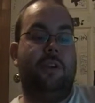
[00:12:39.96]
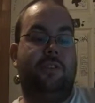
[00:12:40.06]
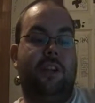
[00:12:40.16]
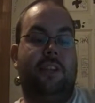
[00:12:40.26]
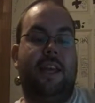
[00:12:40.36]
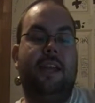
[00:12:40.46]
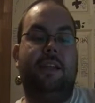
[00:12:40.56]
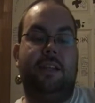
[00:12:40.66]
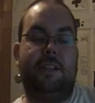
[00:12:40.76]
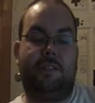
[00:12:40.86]
It's not
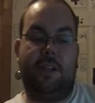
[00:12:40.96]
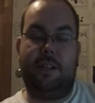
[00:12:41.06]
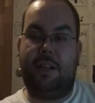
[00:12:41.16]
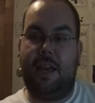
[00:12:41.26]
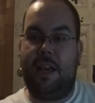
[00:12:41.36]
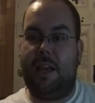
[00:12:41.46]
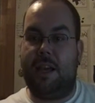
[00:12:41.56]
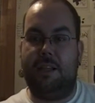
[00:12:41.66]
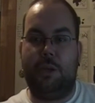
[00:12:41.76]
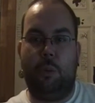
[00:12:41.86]
Kaylee, it's not
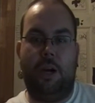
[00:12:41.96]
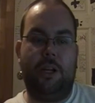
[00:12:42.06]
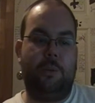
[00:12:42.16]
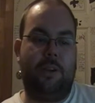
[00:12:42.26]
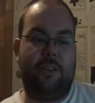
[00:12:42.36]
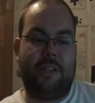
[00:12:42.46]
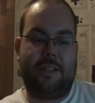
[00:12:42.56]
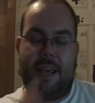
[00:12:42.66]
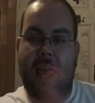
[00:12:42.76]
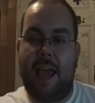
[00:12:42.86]
K-A-L-E-Y or whatever,
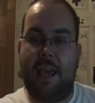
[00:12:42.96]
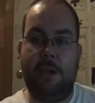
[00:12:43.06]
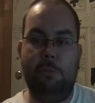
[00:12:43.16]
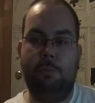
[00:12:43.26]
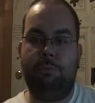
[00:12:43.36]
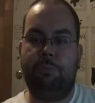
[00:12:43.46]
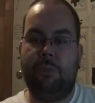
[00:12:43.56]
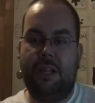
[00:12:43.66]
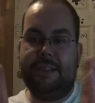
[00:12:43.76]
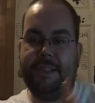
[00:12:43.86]
it's Kay
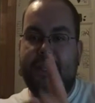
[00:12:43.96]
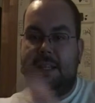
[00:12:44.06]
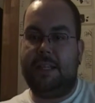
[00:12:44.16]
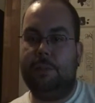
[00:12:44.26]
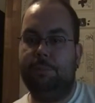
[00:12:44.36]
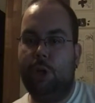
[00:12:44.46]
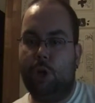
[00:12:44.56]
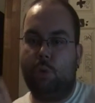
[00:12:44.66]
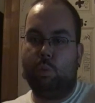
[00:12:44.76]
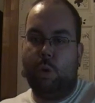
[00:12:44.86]
Lee
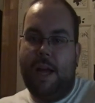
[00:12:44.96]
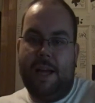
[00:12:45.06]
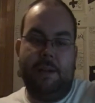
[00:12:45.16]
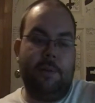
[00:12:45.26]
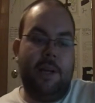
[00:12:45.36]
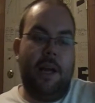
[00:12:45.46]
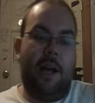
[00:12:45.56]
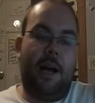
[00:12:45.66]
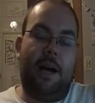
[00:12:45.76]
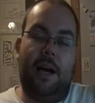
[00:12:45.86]
Ray.
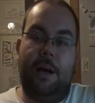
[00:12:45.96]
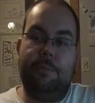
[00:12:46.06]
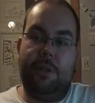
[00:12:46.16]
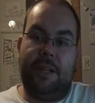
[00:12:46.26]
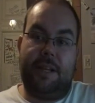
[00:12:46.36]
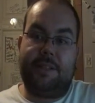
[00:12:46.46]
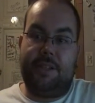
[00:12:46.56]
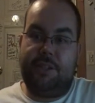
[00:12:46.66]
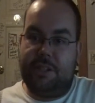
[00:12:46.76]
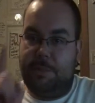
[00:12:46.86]
Like I
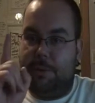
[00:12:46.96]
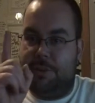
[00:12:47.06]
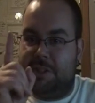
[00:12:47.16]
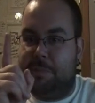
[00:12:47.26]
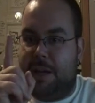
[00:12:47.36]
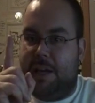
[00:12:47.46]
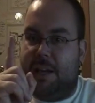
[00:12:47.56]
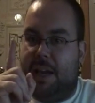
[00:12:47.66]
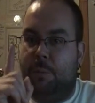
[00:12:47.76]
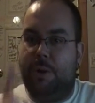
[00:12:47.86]
say, she's about this
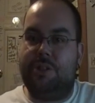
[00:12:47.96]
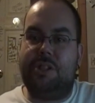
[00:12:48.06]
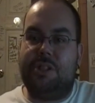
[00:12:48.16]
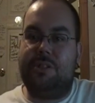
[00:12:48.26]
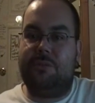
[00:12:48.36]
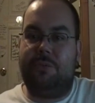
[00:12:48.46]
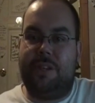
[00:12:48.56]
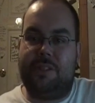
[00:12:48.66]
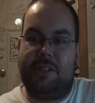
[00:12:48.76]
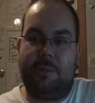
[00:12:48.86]
big, and when she's
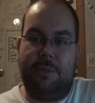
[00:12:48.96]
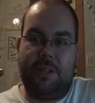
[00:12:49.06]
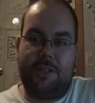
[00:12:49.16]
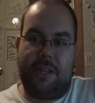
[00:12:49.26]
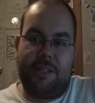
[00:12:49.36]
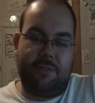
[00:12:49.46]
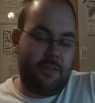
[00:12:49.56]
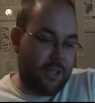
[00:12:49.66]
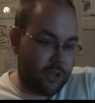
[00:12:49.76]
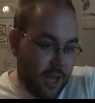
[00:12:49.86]
facing somebody the size of
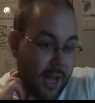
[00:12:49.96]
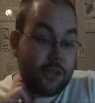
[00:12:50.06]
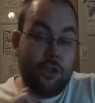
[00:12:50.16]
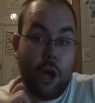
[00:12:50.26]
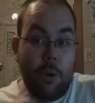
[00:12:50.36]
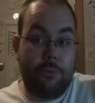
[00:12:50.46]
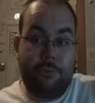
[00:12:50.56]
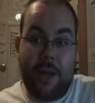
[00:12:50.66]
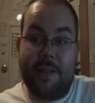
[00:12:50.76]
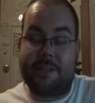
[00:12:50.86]
Nia Jax, no
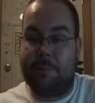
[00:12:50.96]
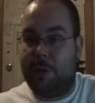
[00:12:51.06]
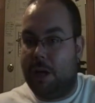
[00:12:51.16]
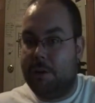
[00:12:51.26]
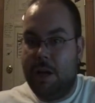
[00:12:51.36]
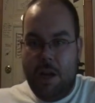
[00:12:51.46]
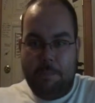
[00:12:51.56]
offense, I'm not